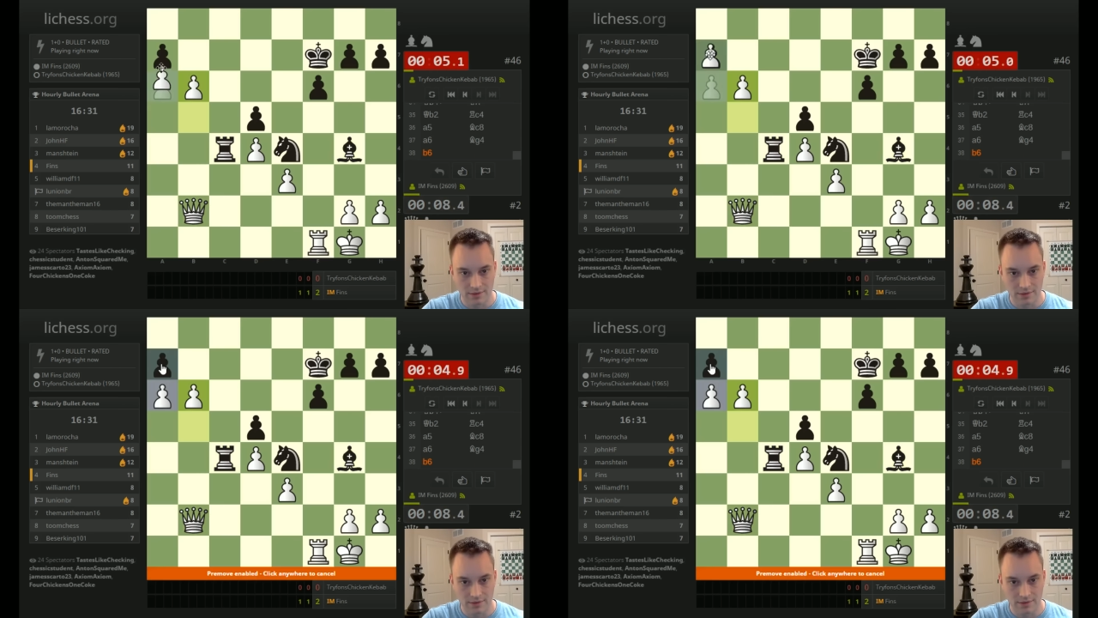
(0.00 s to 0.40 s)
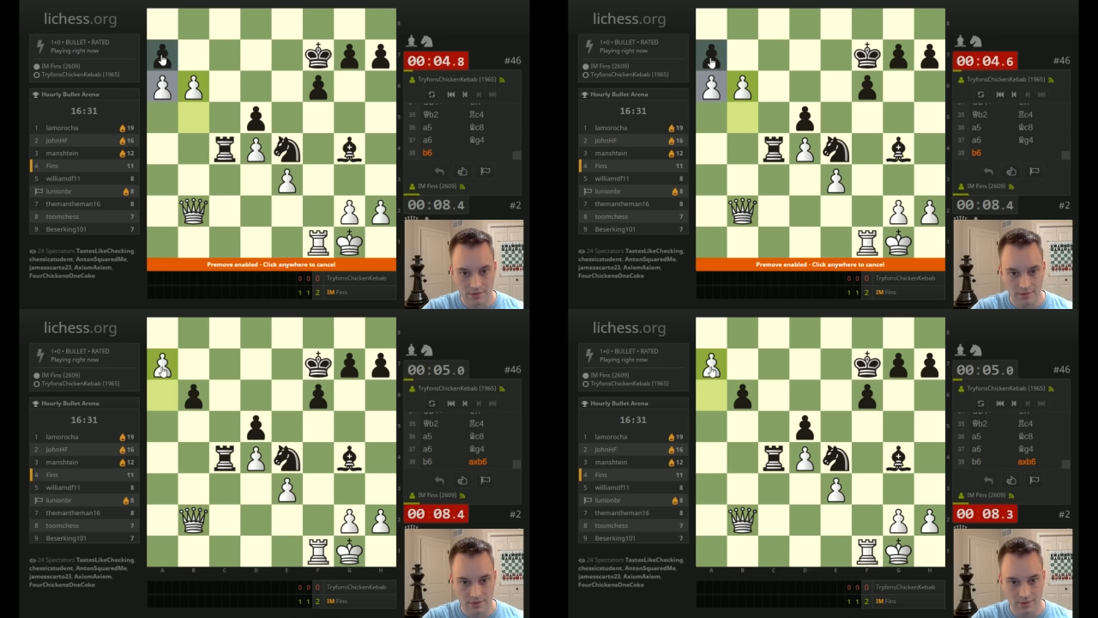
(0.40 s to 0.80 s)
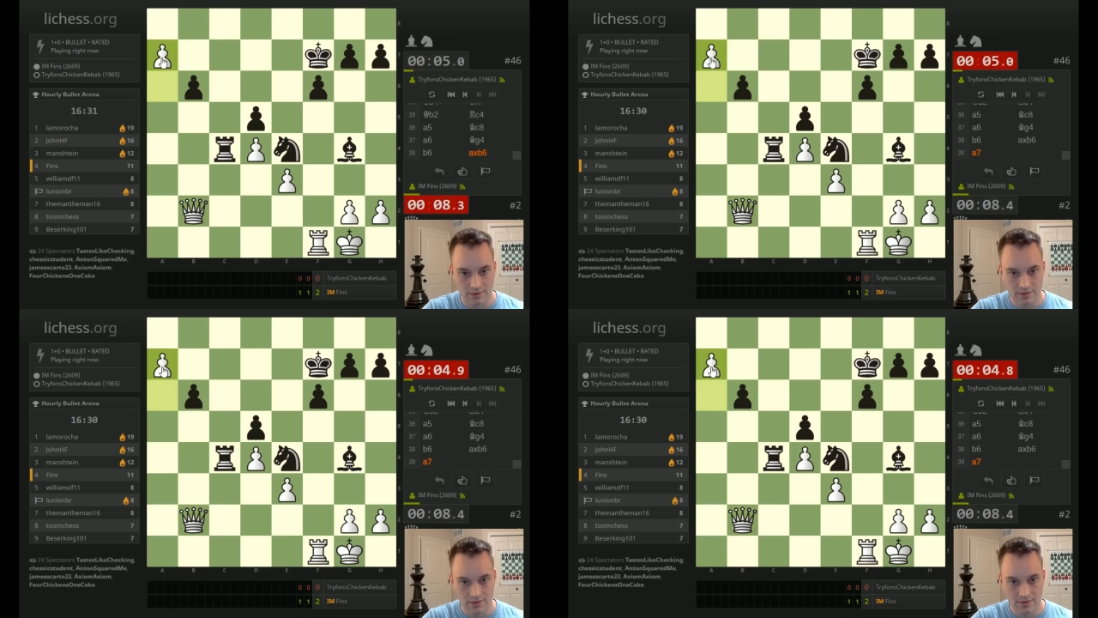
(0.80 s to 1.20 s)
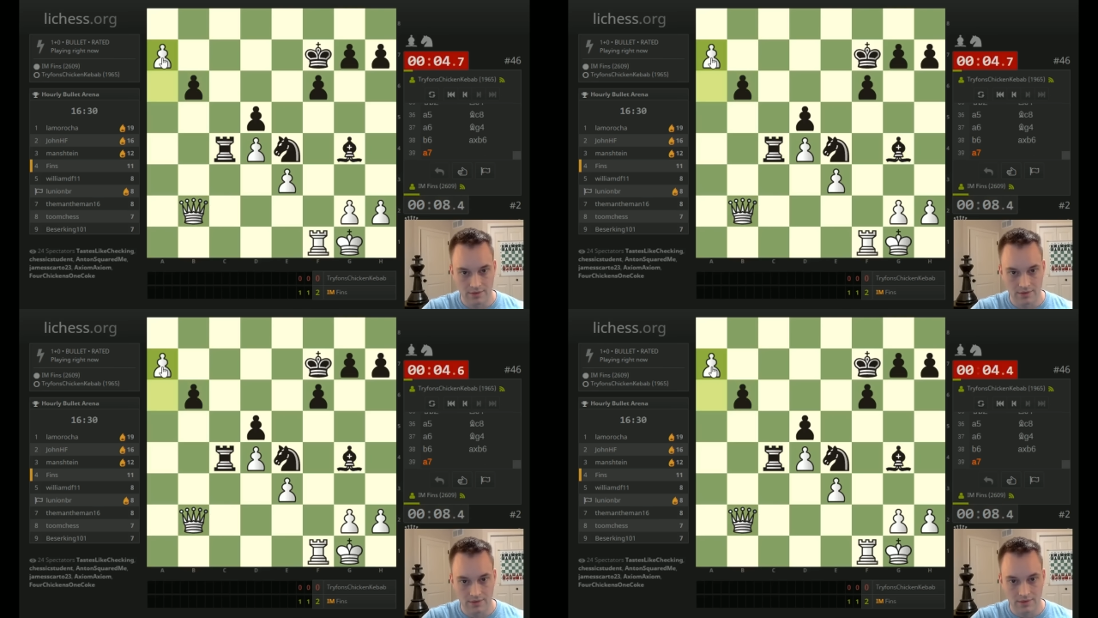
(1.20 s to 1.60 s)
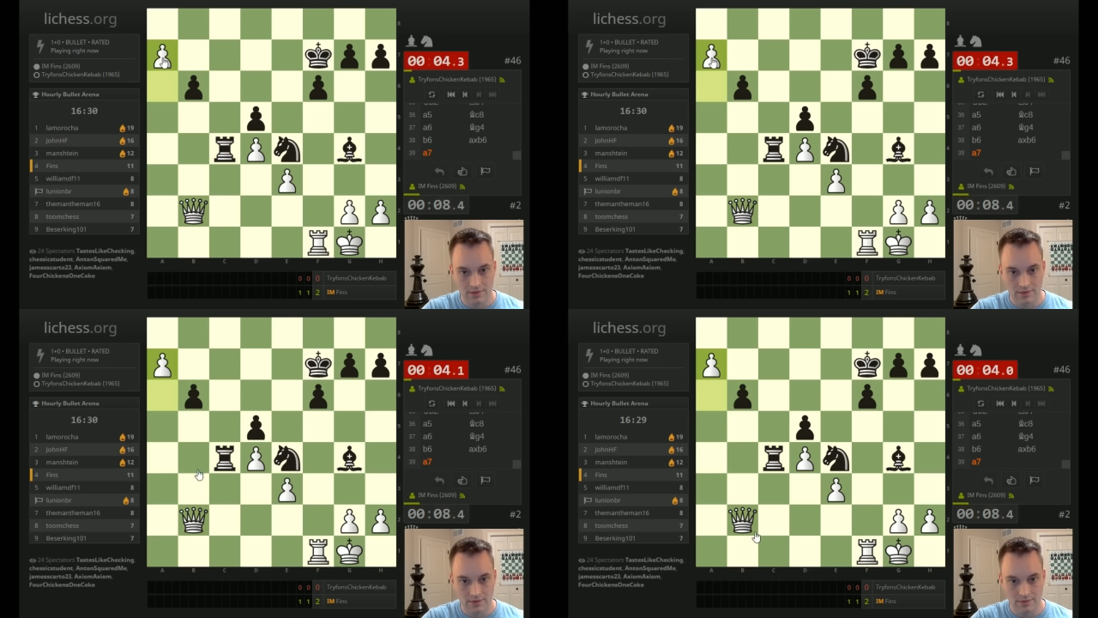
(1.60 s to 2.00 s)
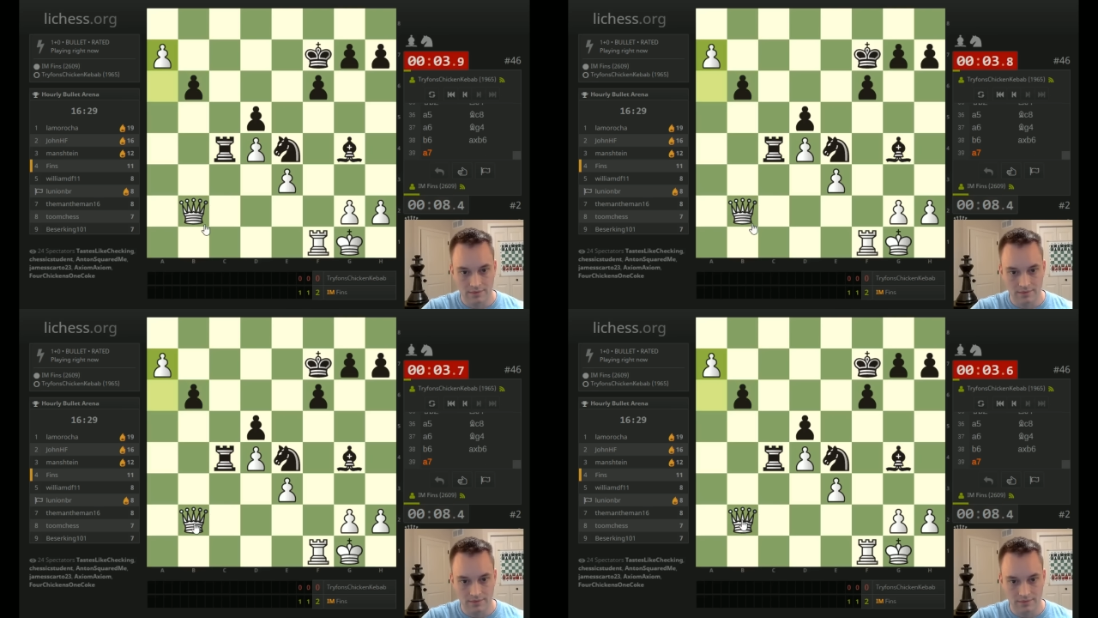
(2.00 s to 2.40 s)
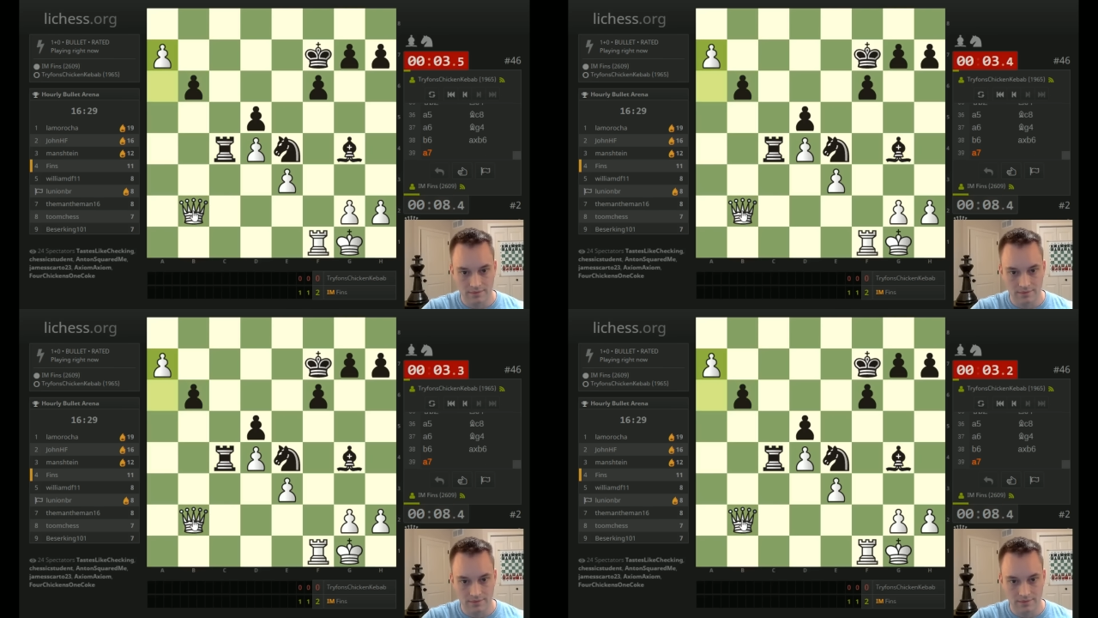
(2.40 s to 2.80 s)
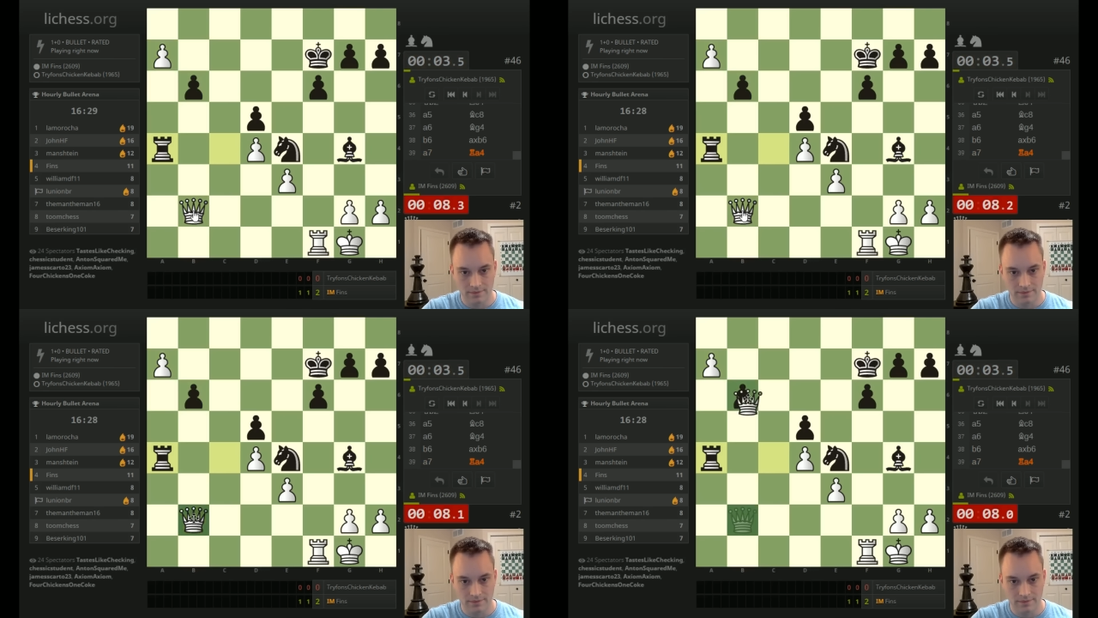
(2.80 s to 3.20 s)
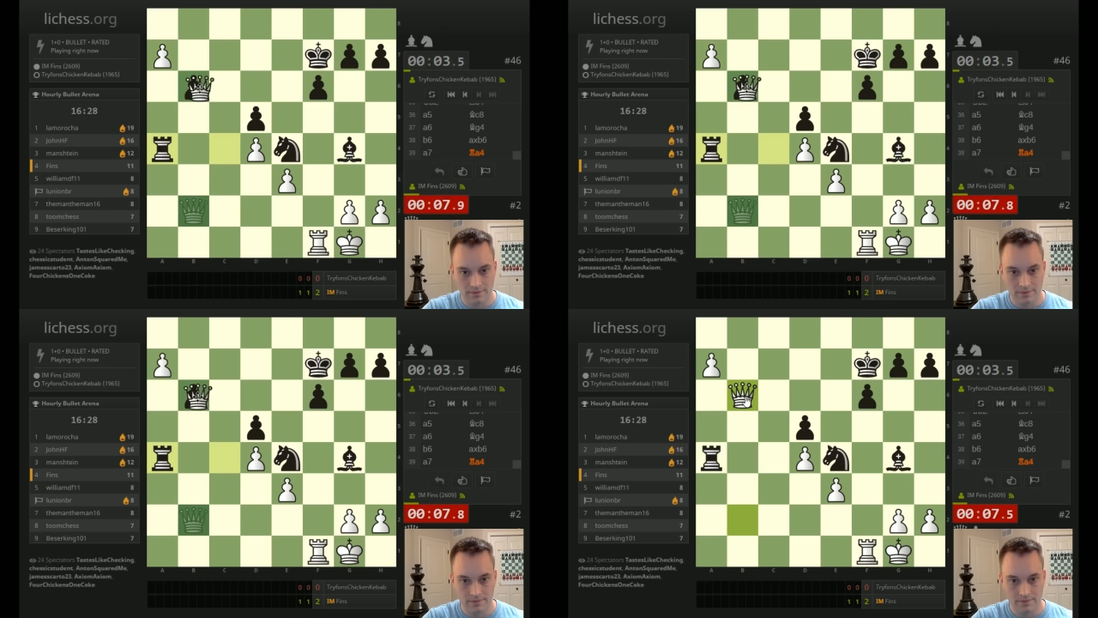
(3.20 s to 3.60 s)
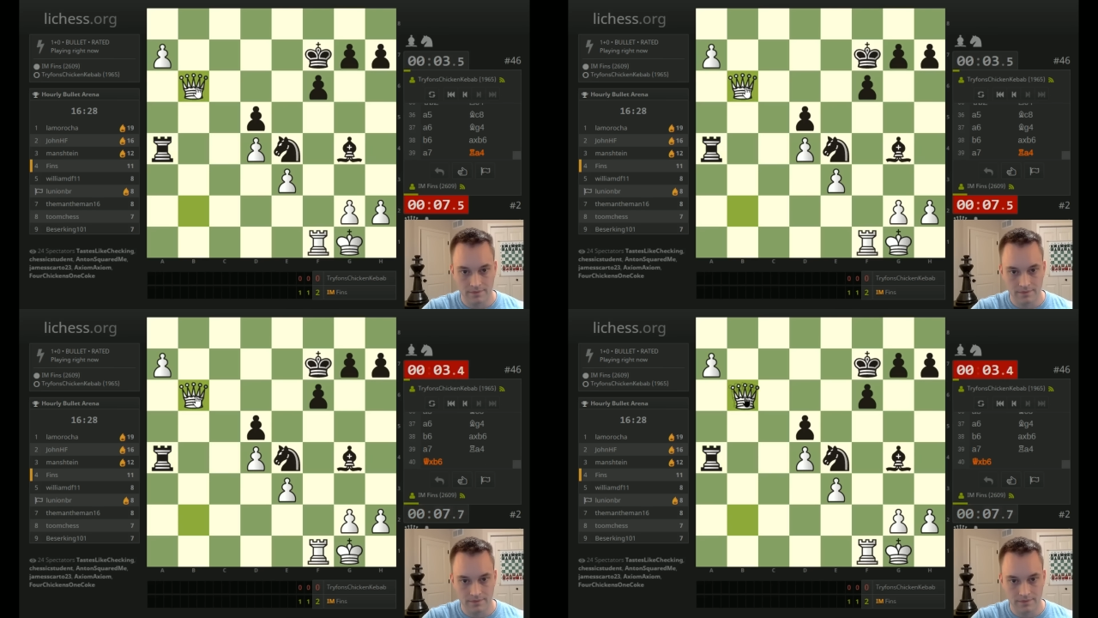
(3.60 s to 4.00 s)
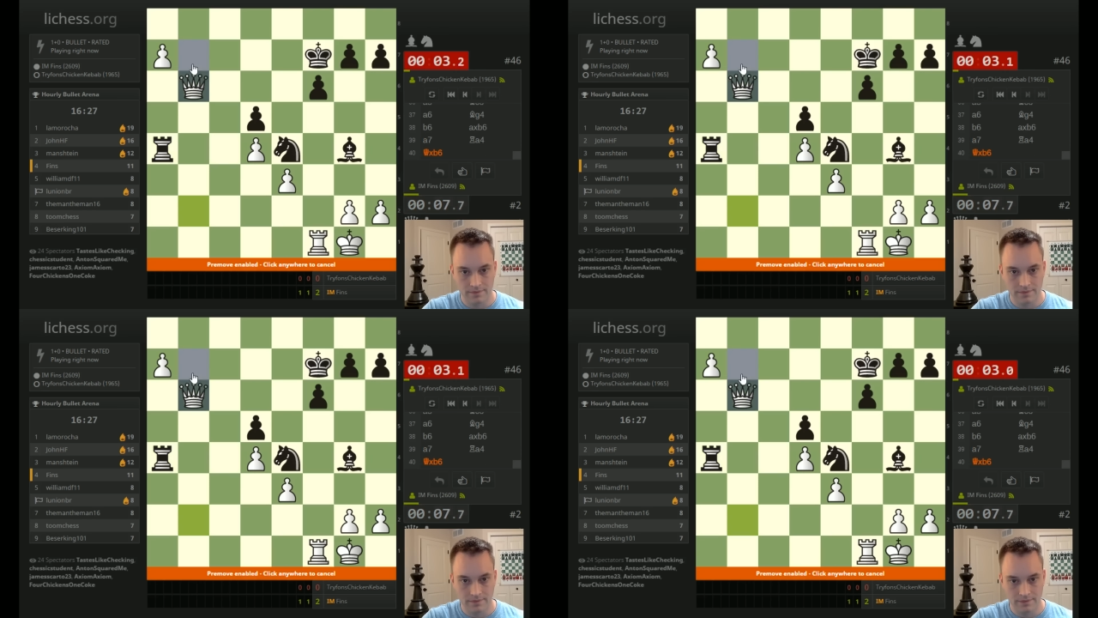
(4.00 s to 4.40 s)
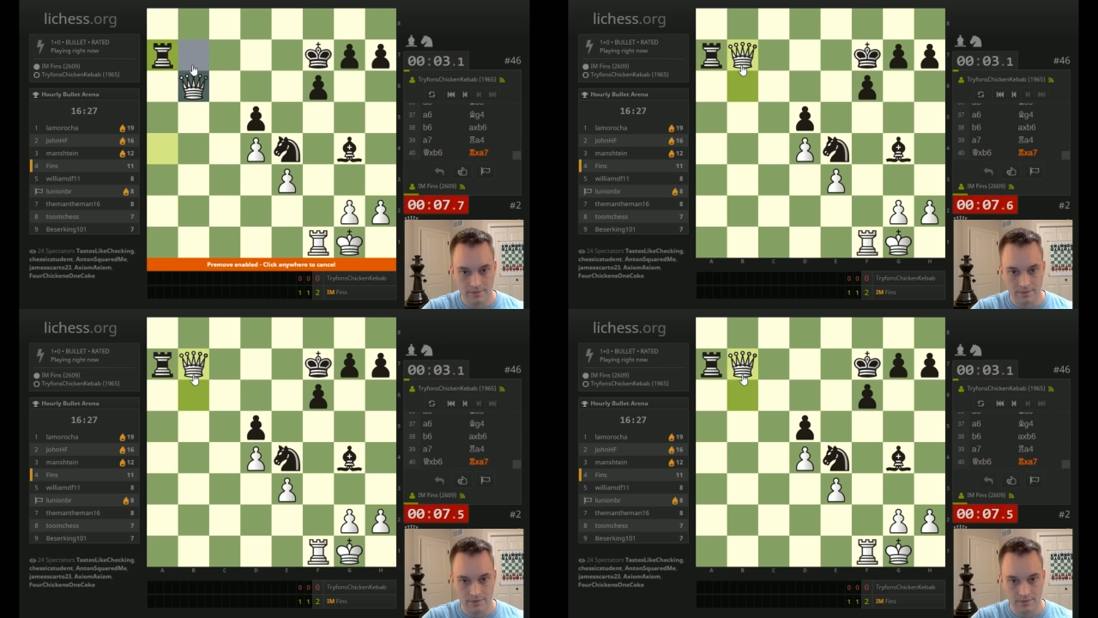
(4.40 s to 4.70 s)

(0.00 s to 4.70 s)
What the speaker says: Nothing is said.